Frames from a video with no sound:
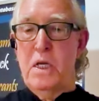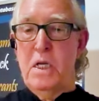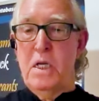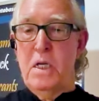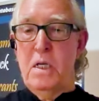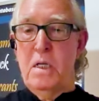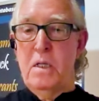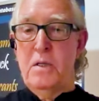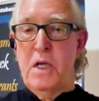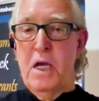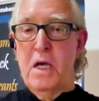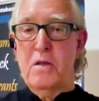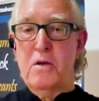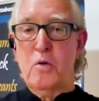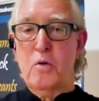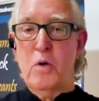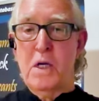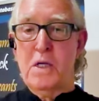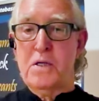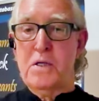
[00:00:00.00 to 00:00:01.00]
The
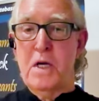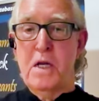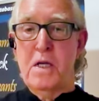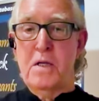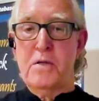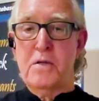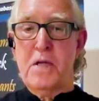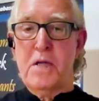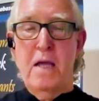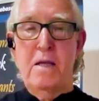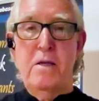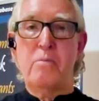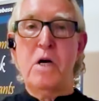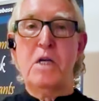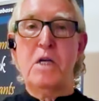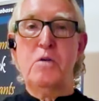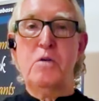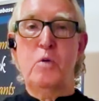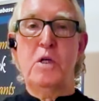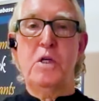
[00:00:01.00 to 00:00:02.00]
other question is, how
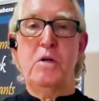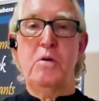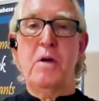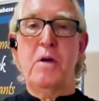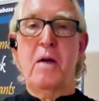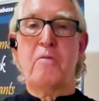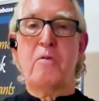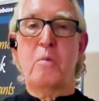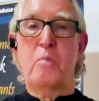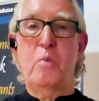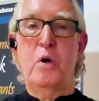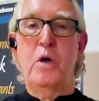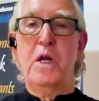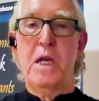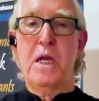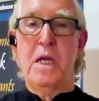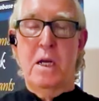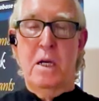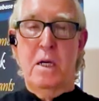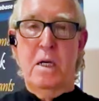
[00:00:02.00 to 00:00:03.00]
much would you ever
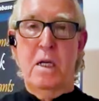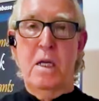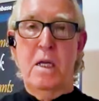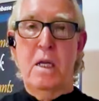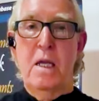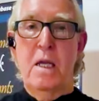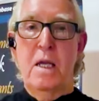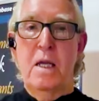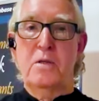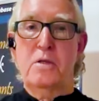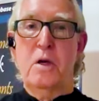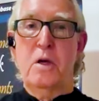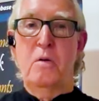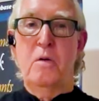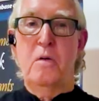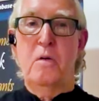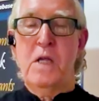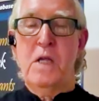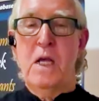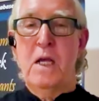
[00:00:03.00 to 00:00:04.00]
put in?
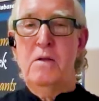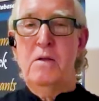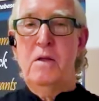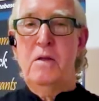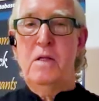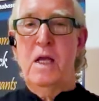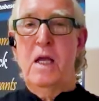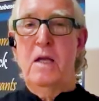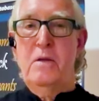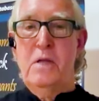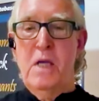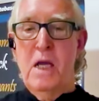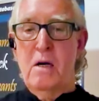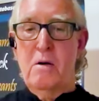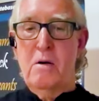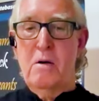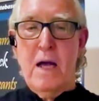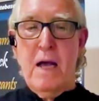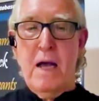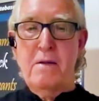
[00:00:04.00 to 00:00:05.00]
So,
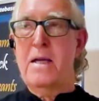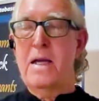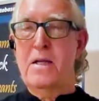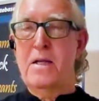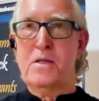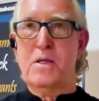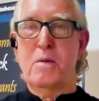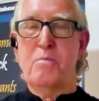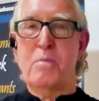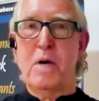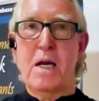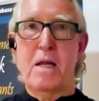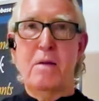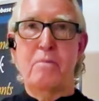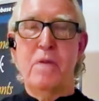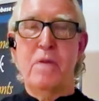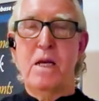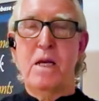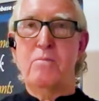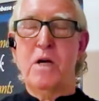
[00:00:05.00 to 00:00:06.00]
I had
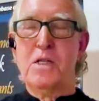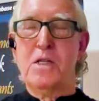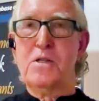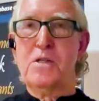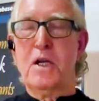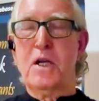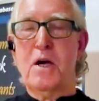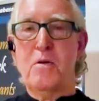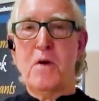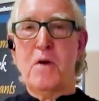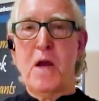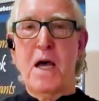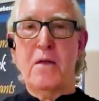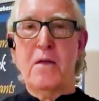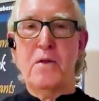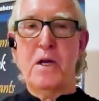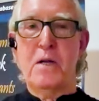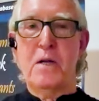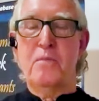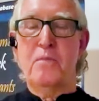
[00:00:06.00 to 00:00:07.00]
somebody many months ago
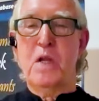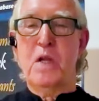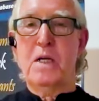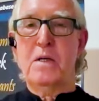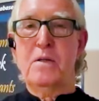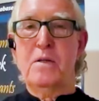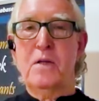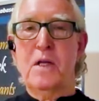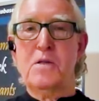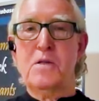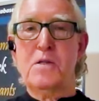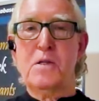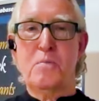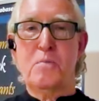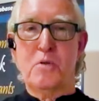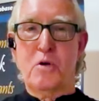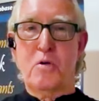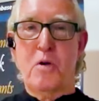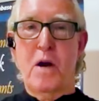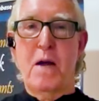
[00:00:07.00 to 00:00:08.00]
now that
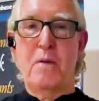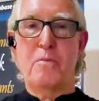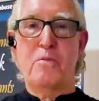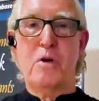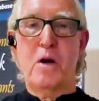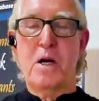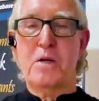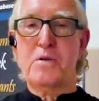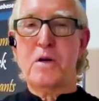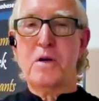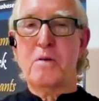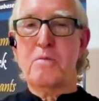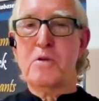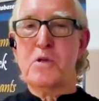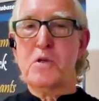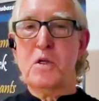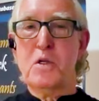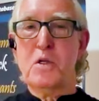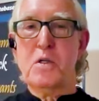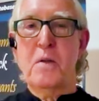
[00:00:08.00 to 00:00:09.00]
subscribed to our
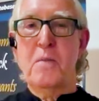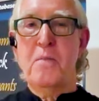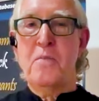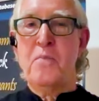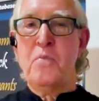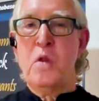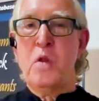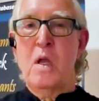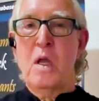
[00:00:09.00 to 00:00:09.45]
services.